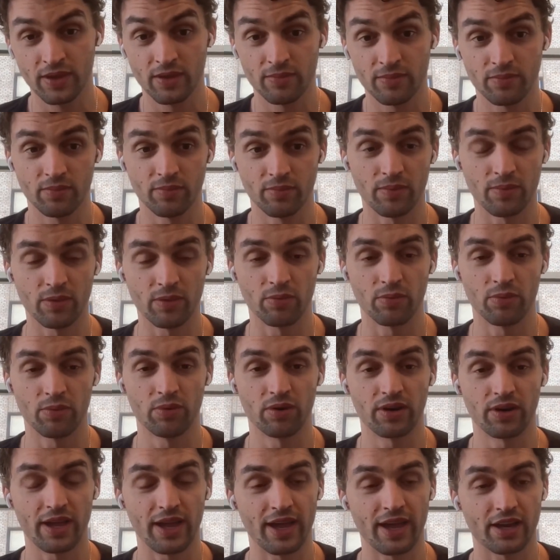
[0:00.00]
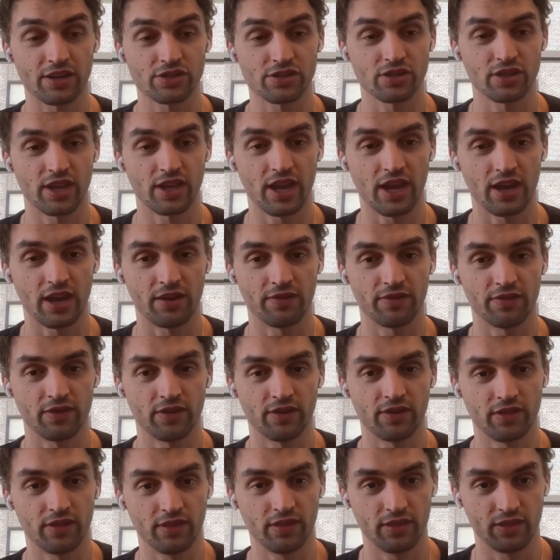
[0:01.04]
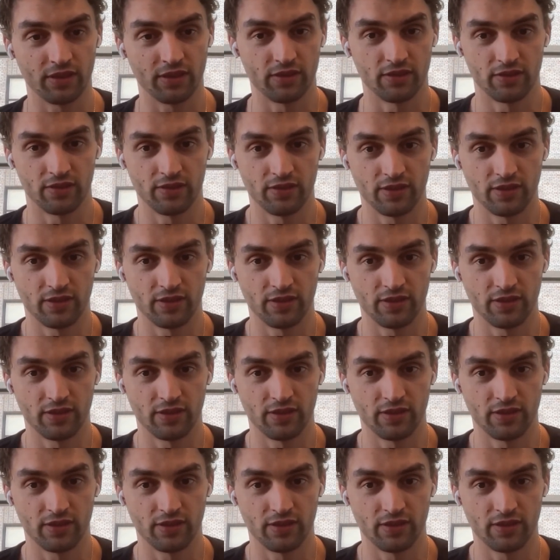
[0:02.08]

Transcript: but maybe we want to actually have the